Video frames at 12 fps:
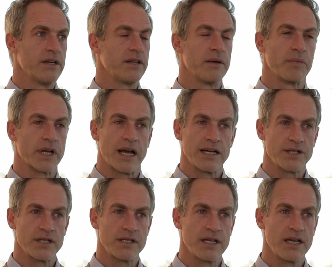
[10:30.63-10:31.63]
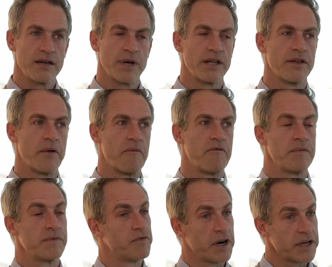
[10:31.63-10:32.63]
the implications here, but
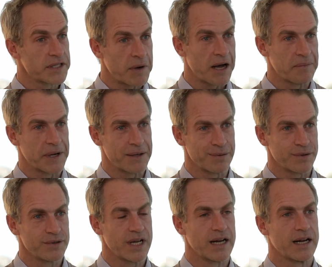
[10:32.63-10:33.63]
very smart people,